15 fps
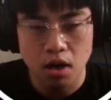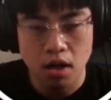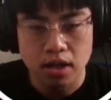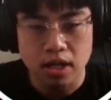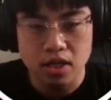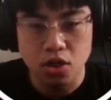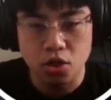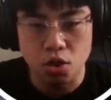
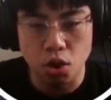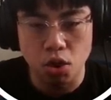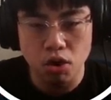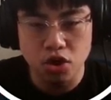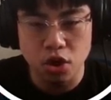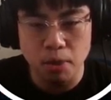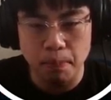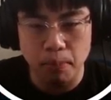That's a
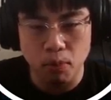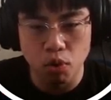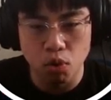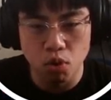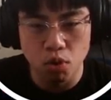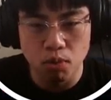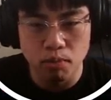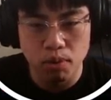torture
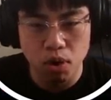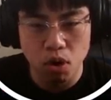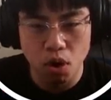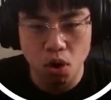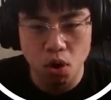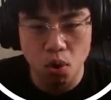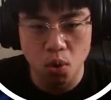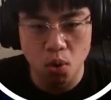room,
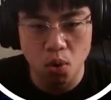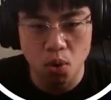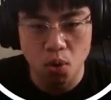bro.